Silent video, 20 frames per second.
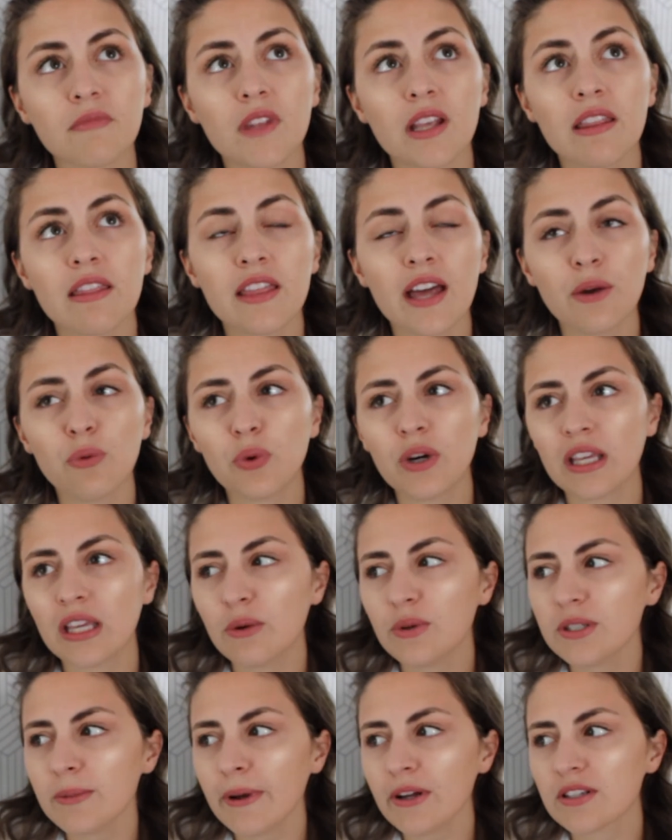Then when he
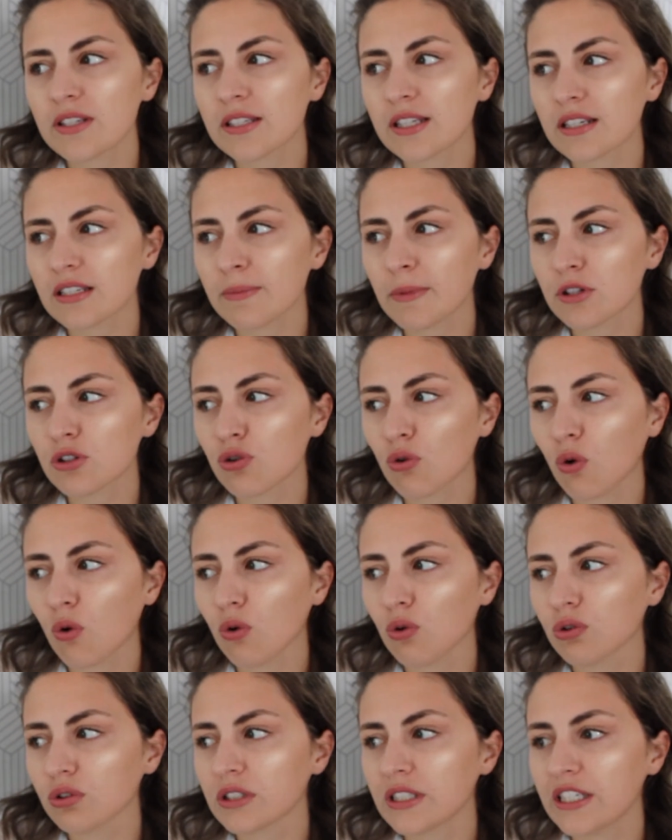was about 6 months
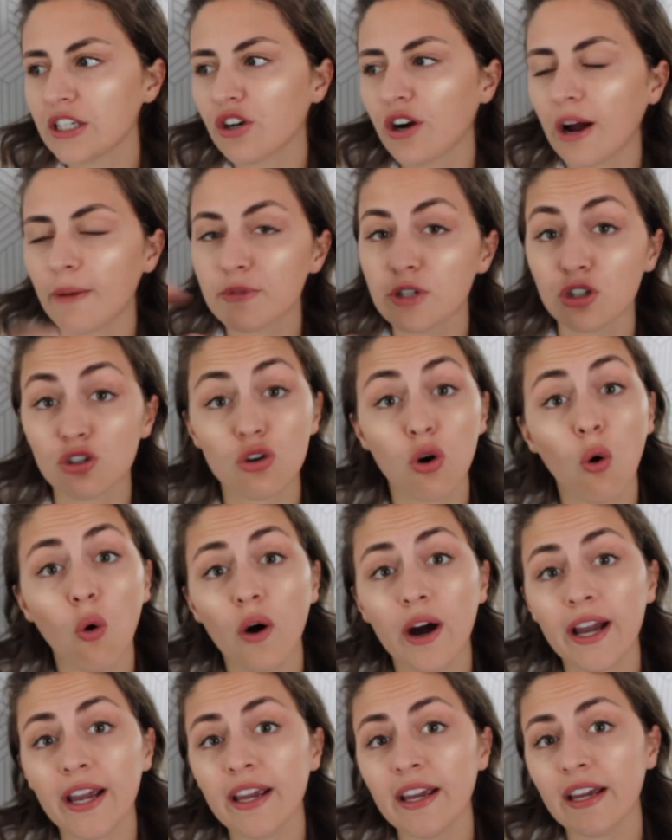old, he grabbed a
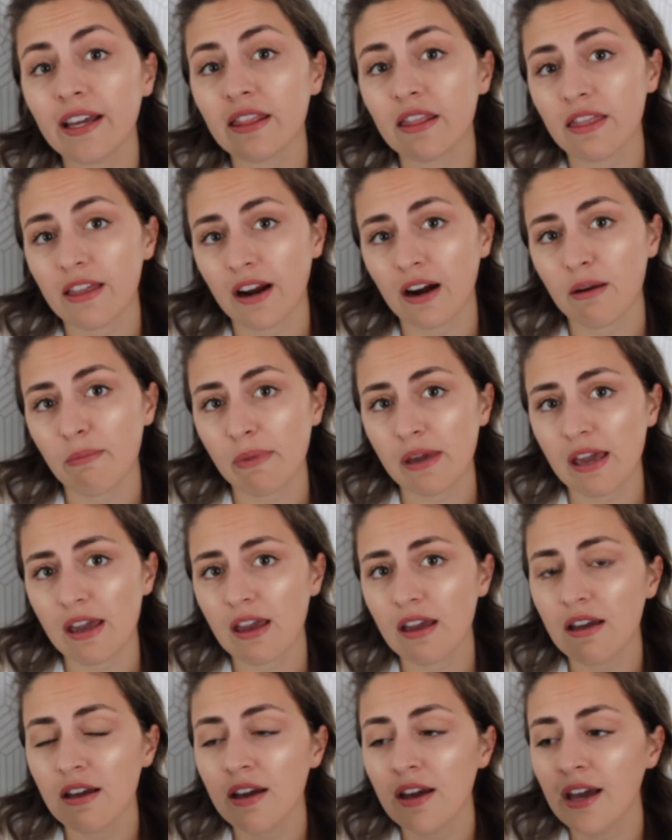toy in
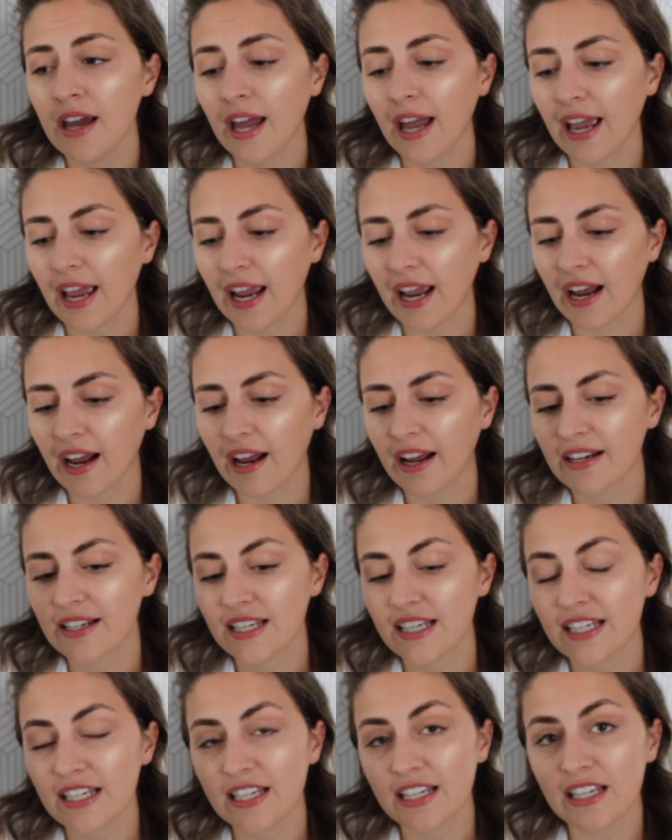therapy, and
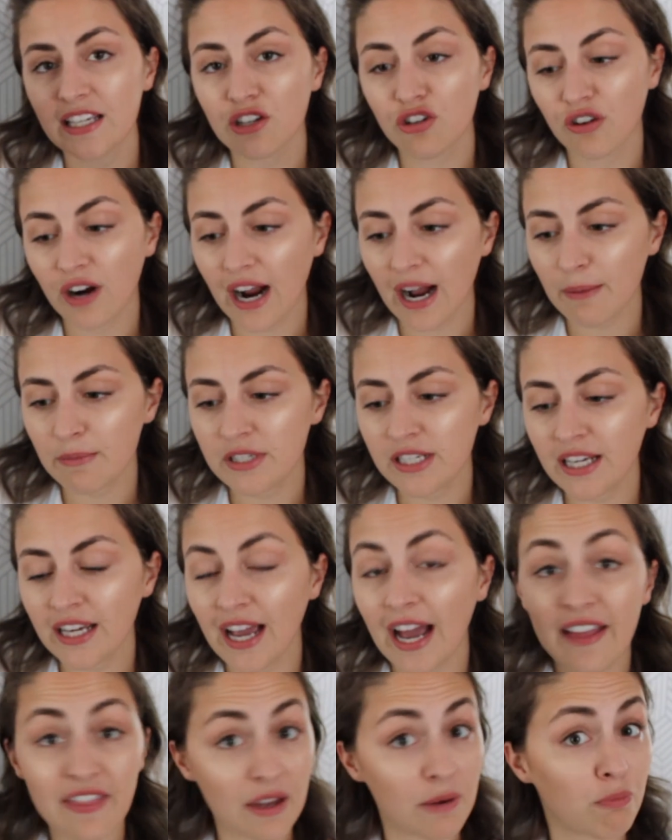he grabbed it
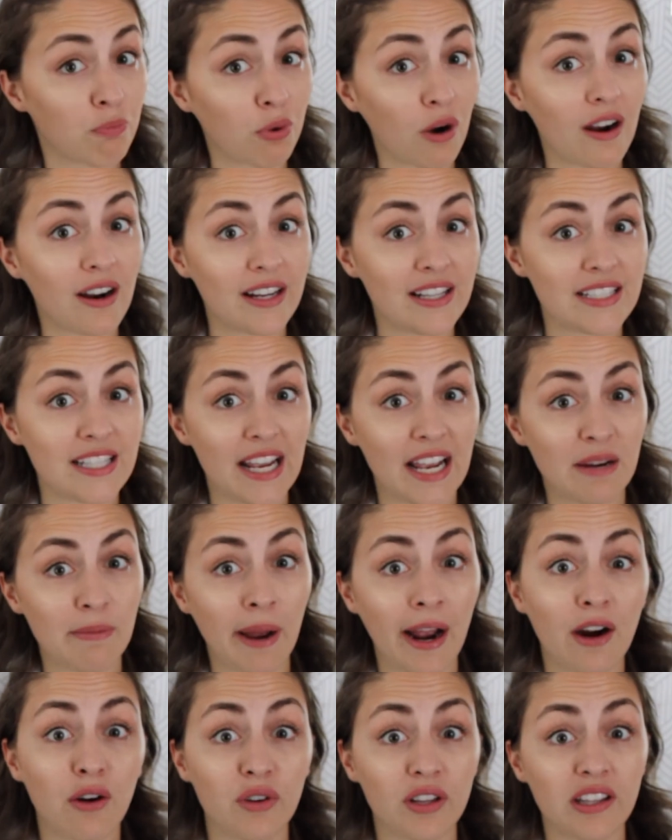and then brought his hand
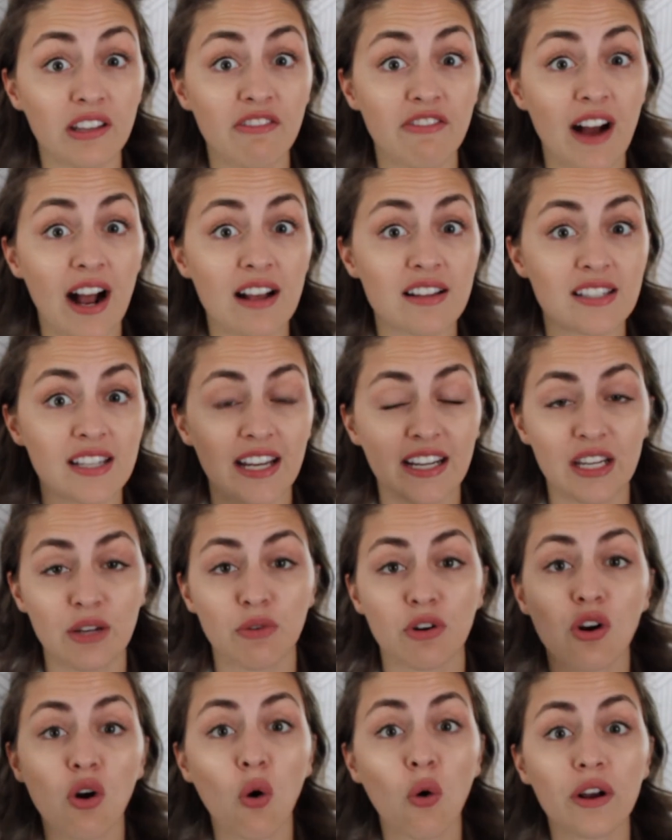back really fast, and he
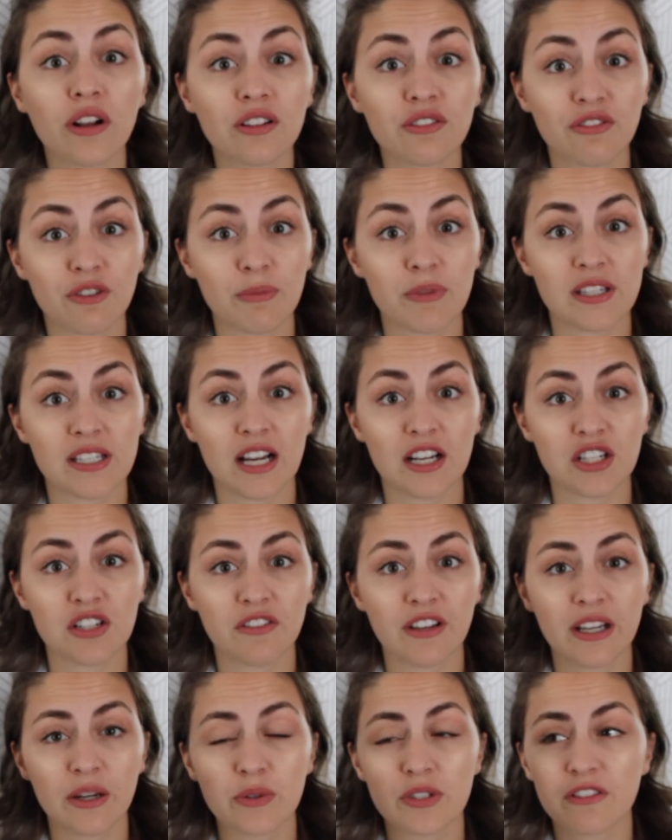recoiled from the touch
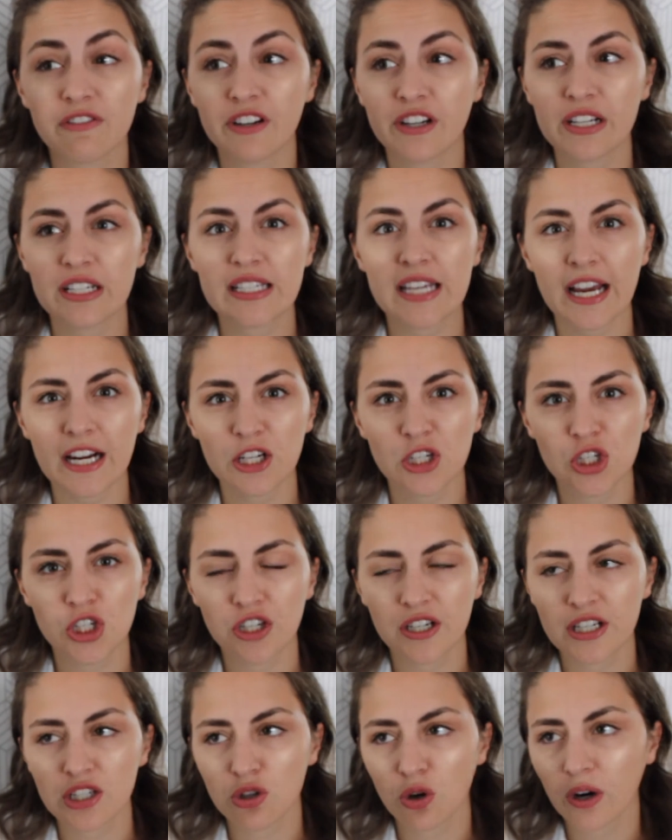of it. It was a very
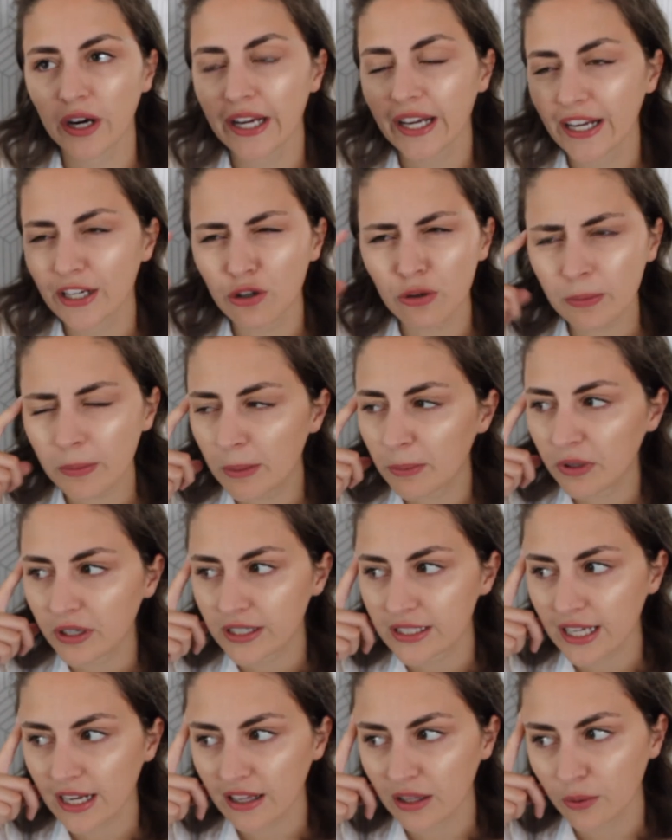textury toy. I don't remember
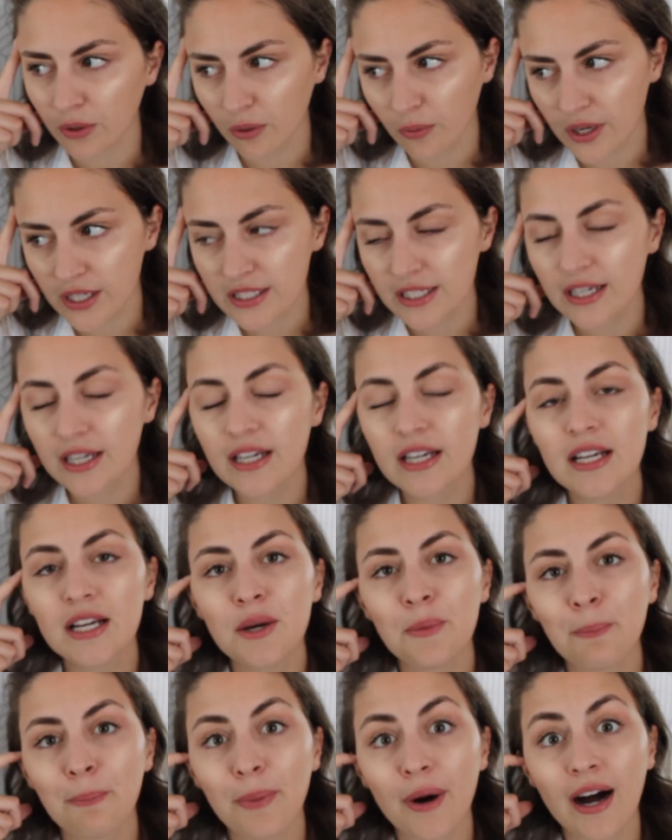exactly what it was,
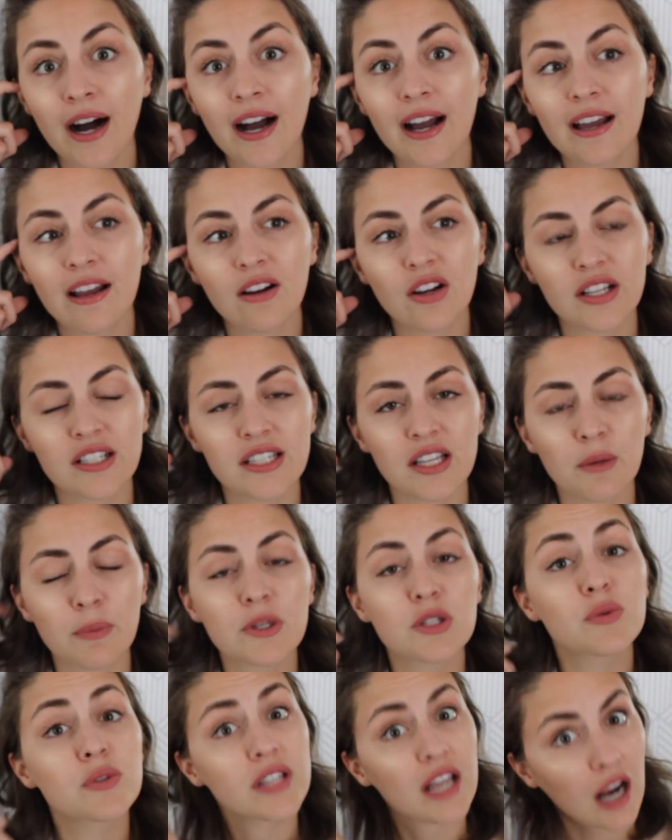but his
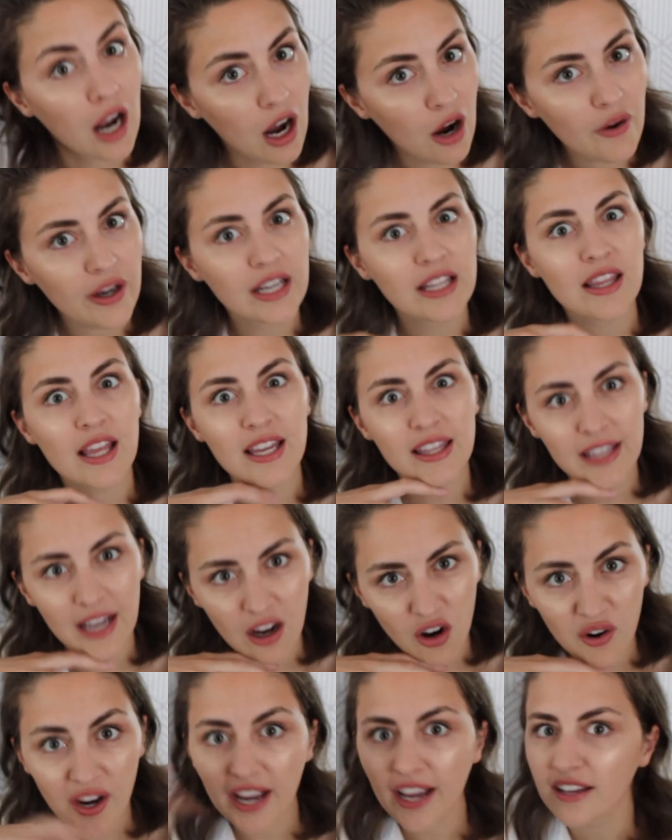therapist was like, oh, he didn't like
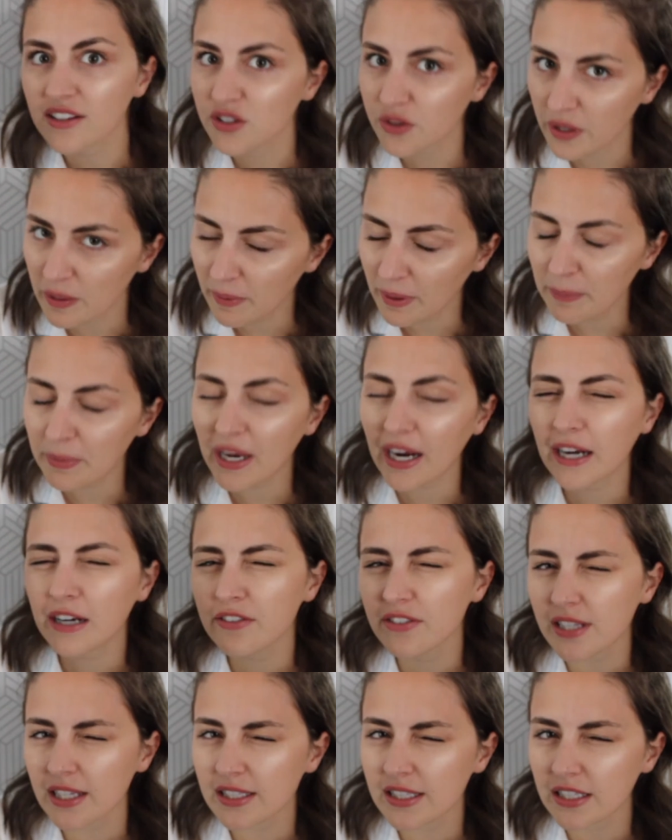that. Okay, so he might be kind
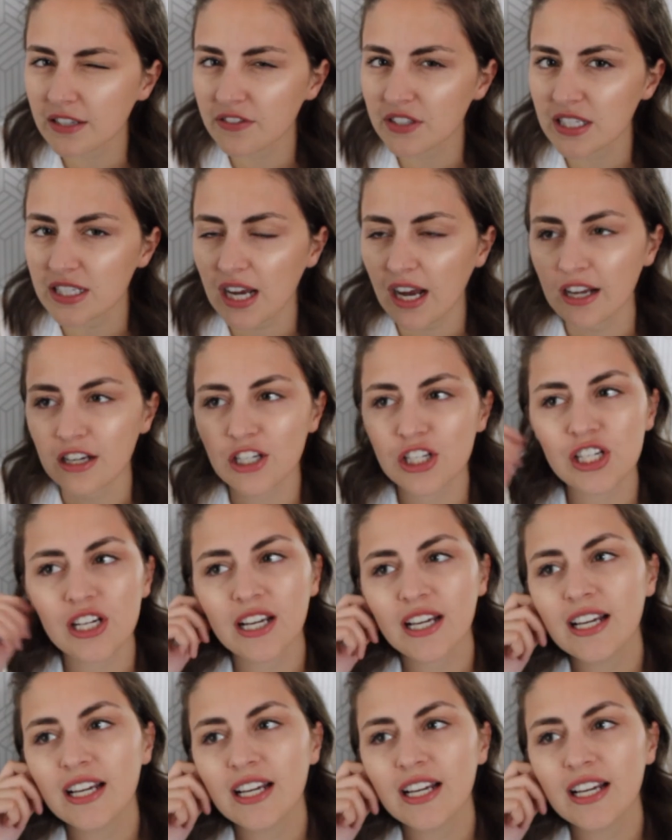of sensitive to touch.